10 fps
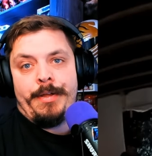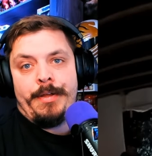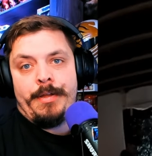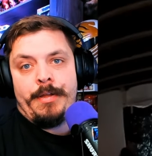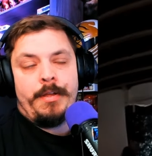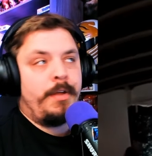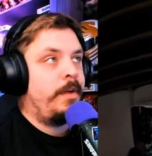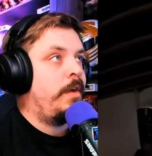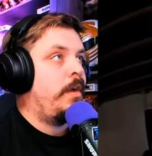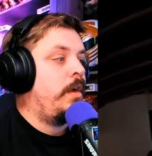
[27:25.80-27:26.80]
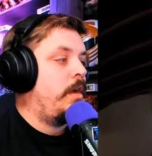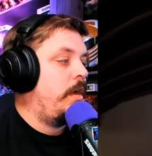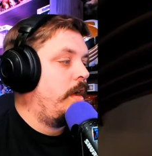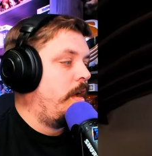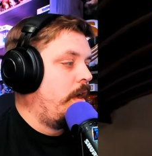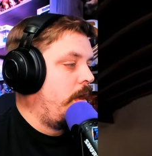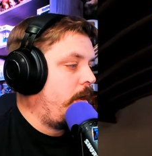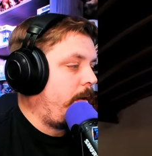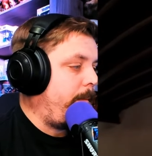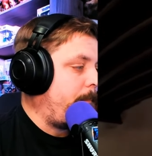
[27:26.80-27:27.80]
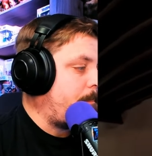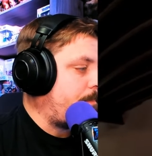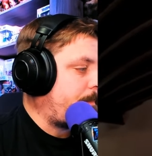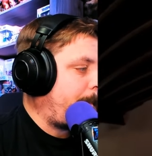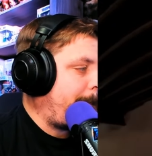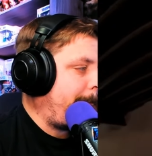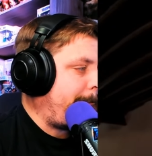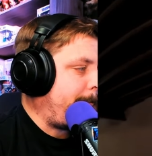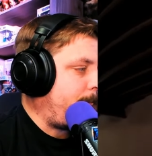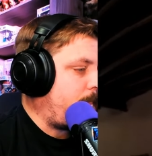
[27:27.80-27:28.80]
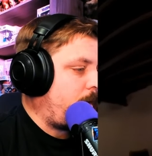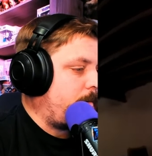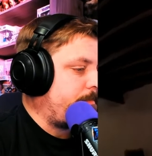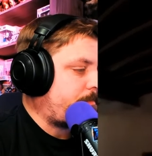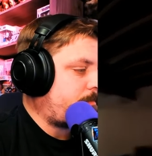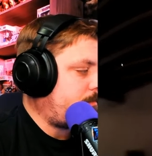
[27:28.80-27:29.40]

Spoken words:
(no one is talking)